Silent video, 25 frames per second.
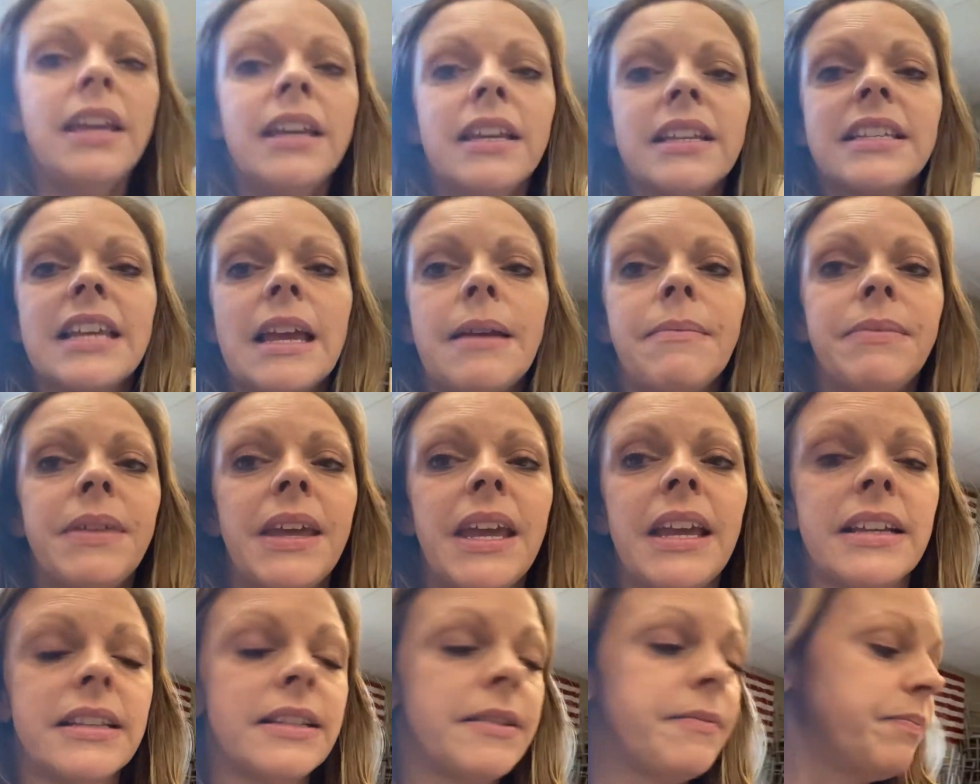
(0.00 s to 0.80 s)
same
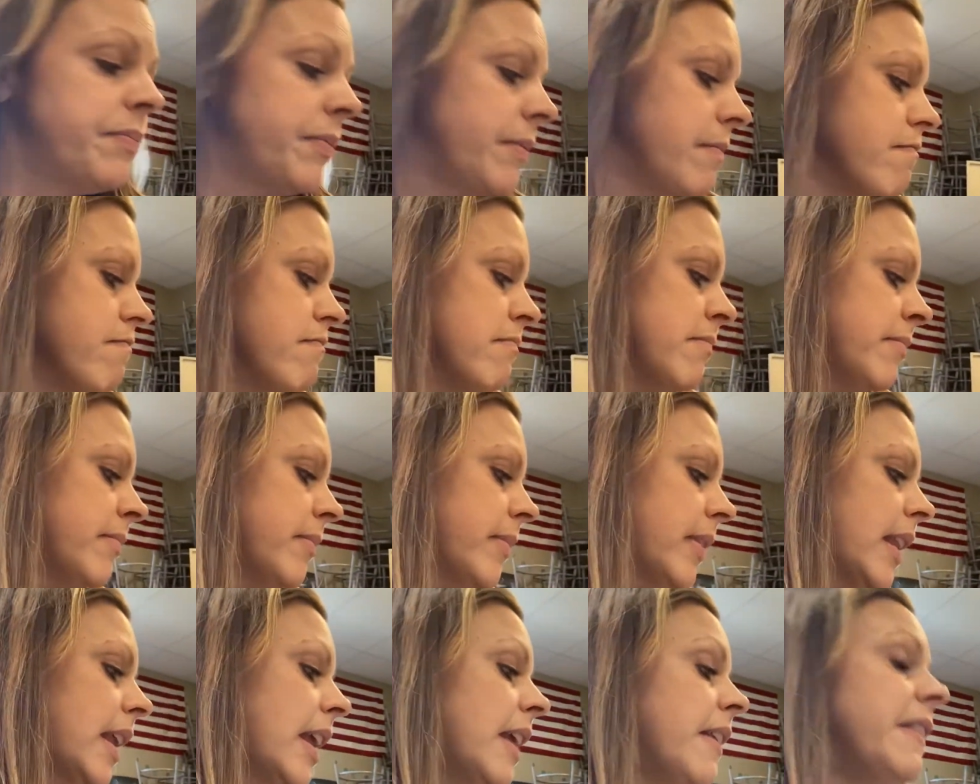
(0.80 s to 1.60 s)
things.
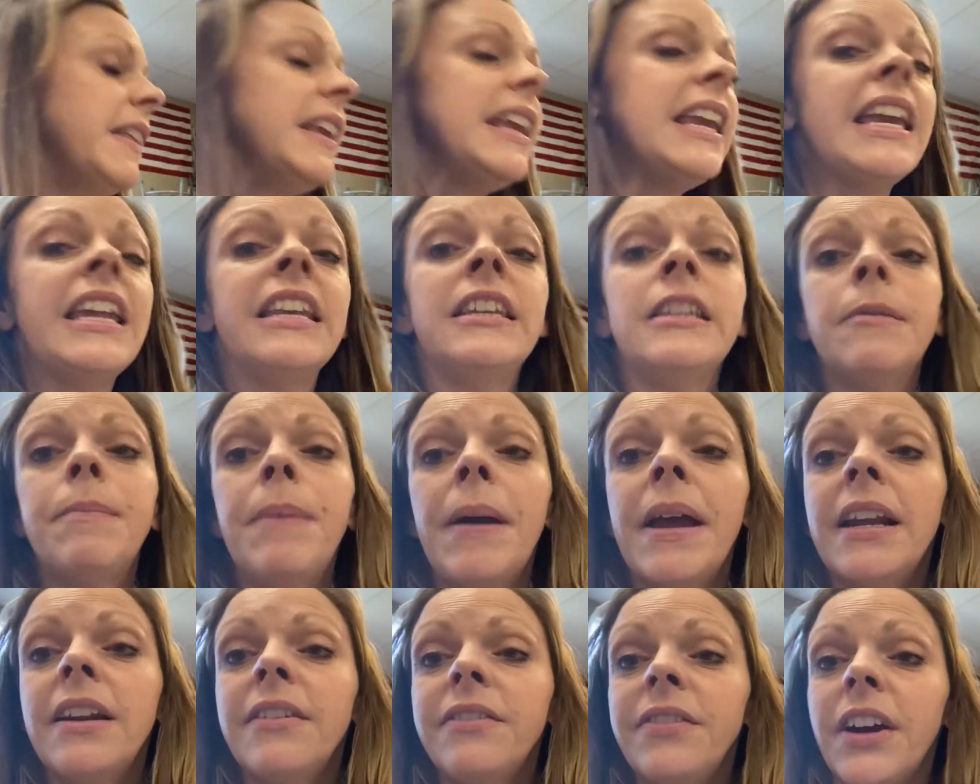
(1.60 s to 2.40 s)
The
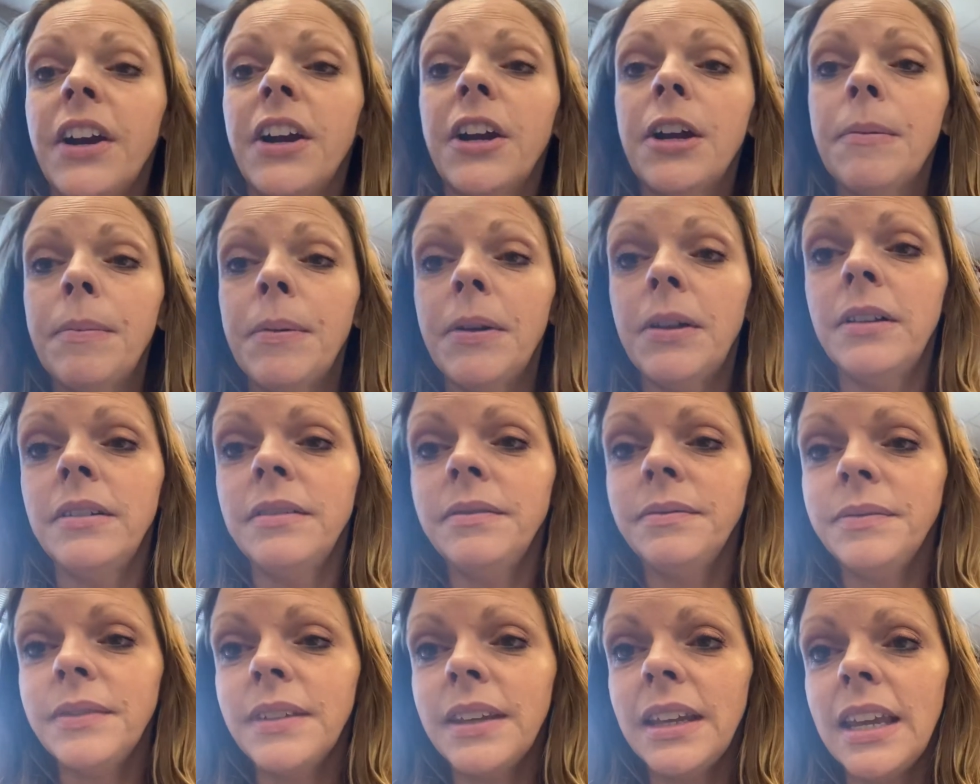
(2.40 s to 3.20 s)
independent
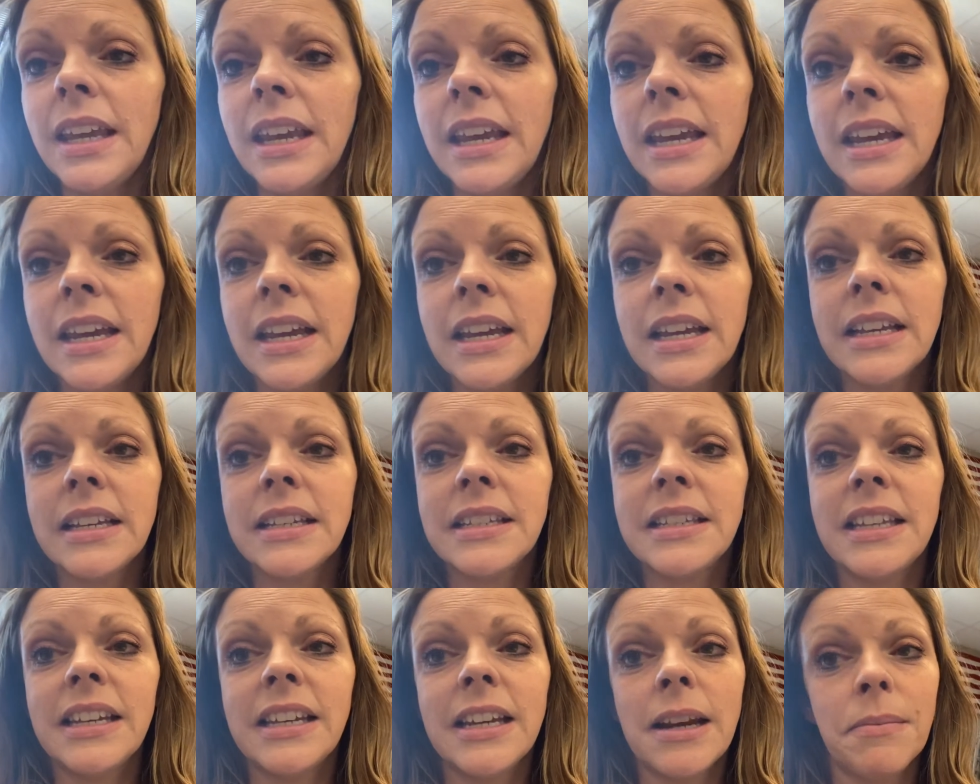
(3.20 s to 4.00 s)
variable
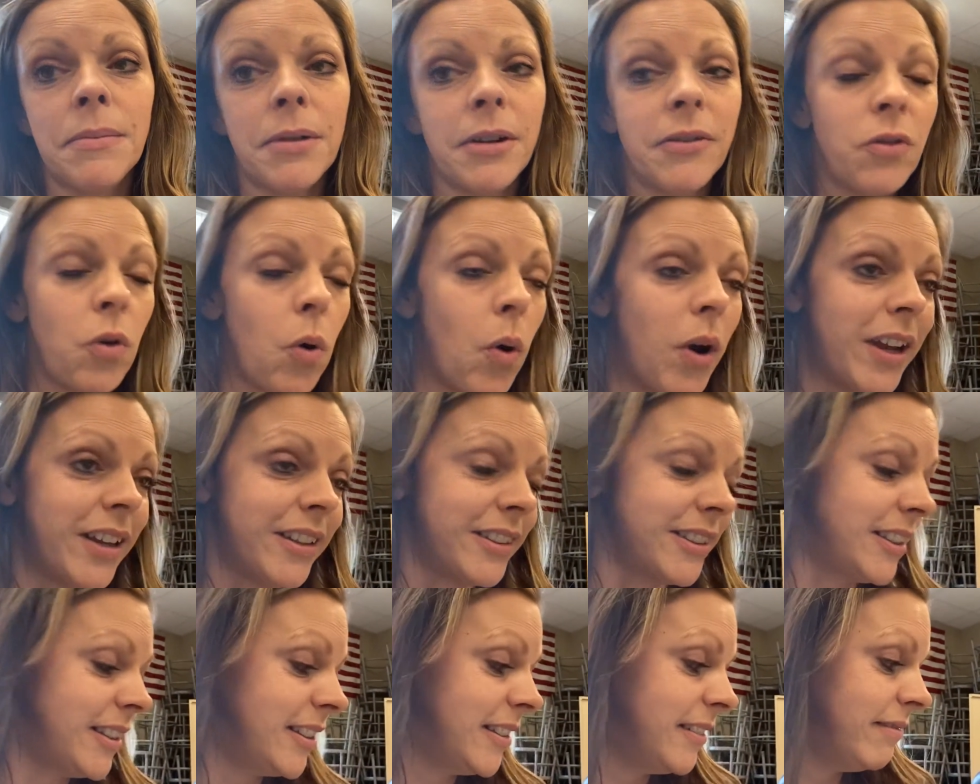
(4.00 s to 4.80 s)
is the number of
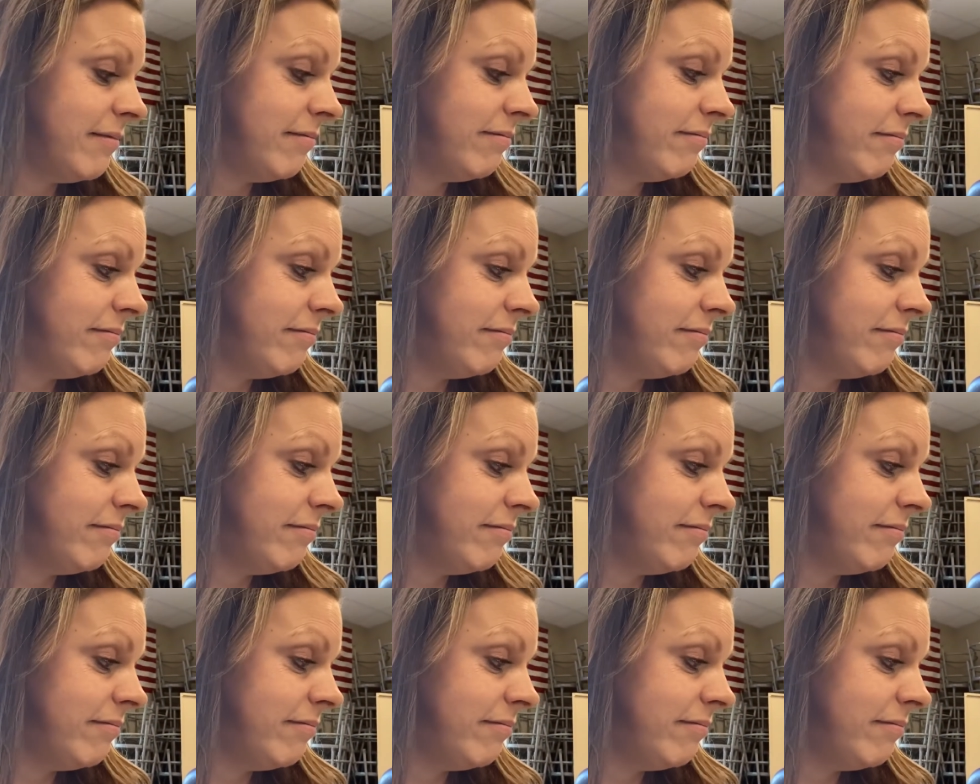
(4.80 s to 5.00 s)
coils.